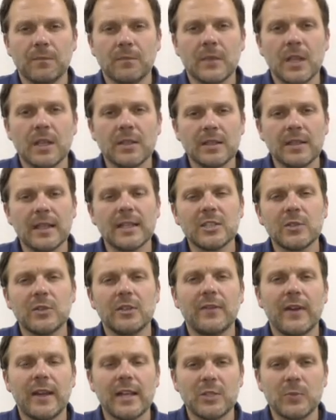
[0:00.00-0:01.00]
So that's the
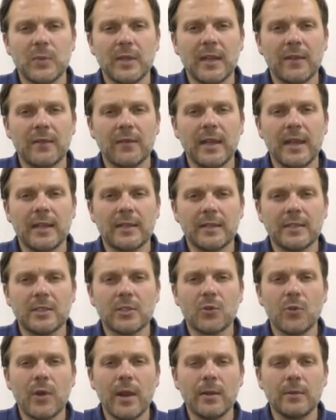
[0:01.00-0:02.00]
advice we give there.
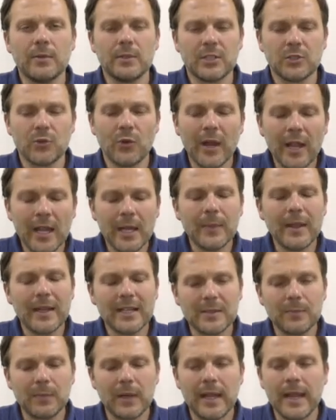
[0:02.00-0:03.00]
Describe,
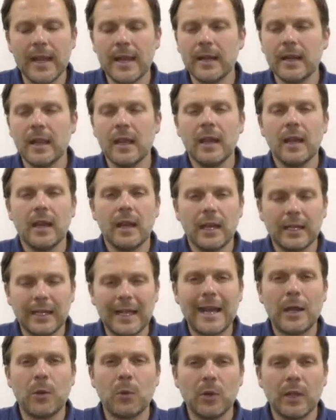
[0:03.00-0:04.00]
explain, and
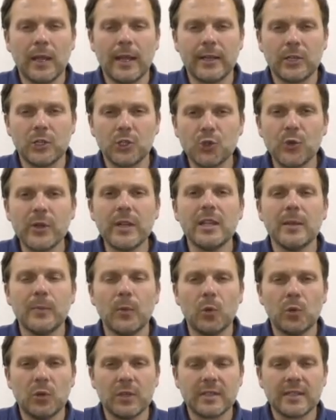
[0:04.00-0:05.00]
outline. Treat them
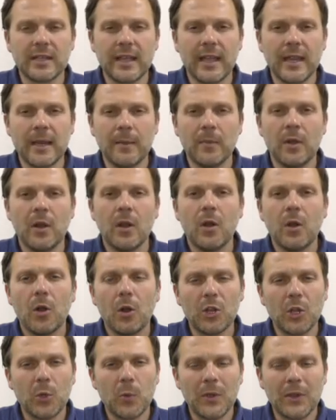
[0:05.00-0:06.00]
all the same,
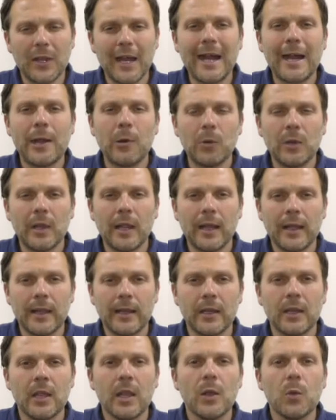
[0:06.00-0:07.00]
although with
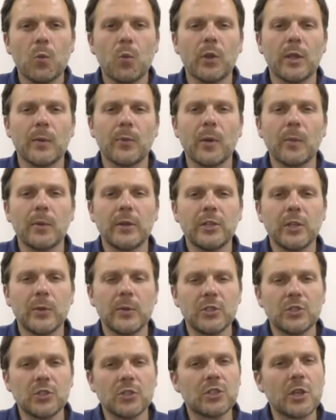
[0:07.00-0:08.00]
outline, what you're probably doing
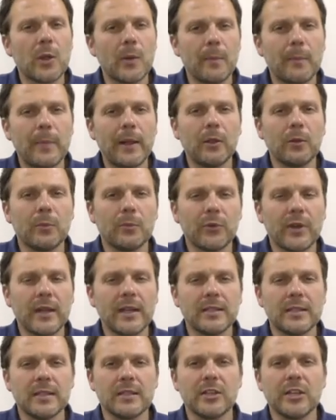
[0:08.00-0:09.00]
is just going belt and
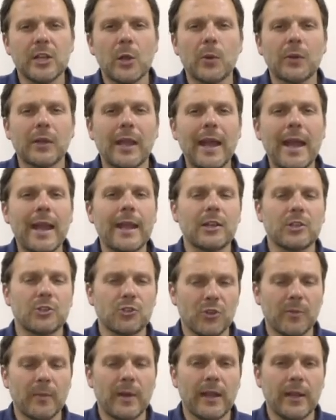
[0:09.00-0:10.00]
braces and going that
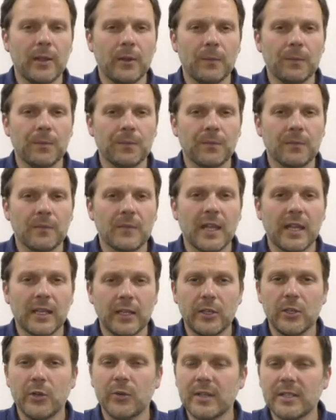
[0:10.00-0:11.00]
extra mile. And
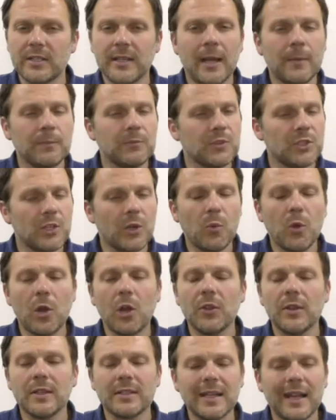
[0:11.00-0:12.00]
in your exam, you know
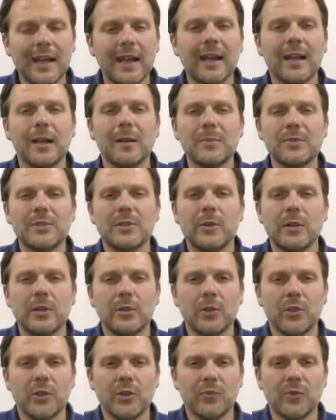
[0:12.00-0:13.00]
what? There's absolutely
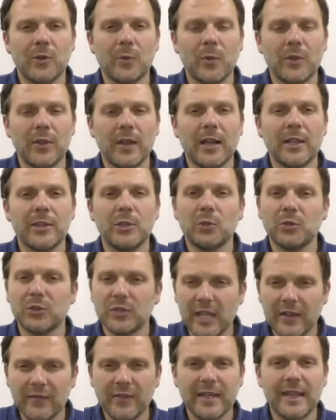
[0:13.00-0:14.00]
nothing wrong with that. You'll
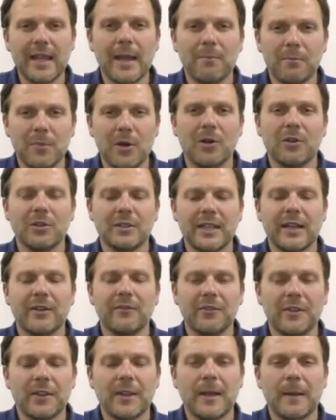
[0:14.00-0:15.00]
never get marked down
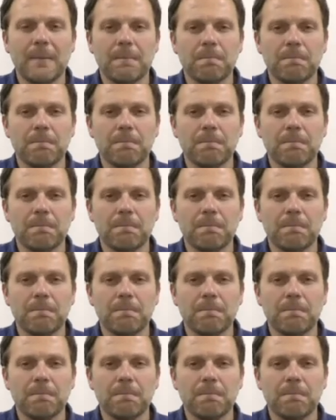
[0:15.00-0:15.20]
for that.